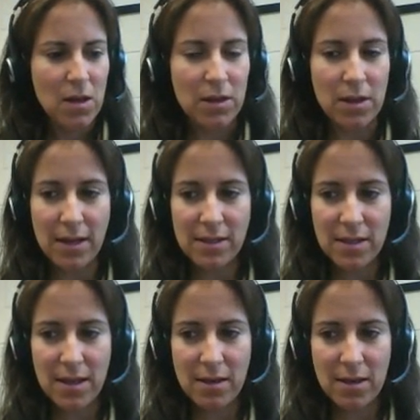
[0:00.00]
The next
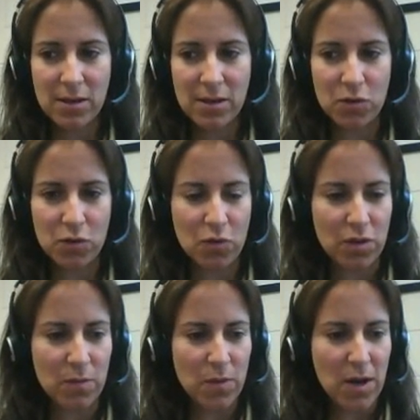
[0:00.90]
thing is you scroll
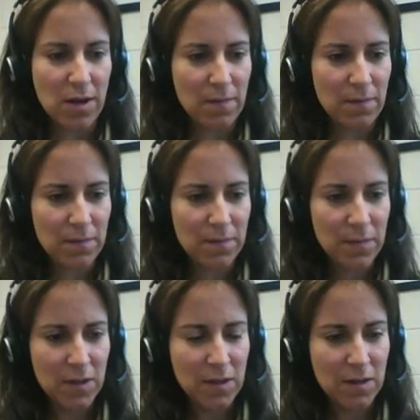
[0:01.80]
to the bottom
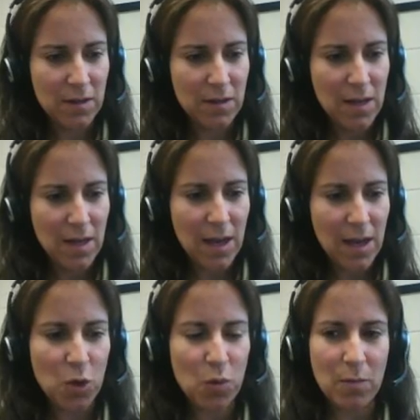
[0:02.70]

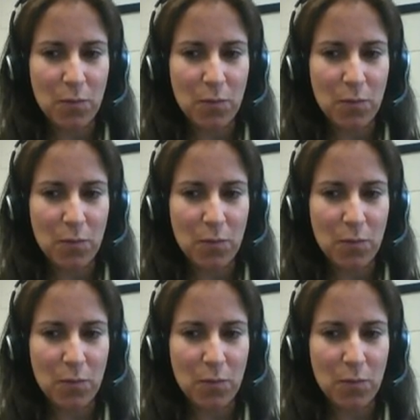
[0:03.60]
and you hit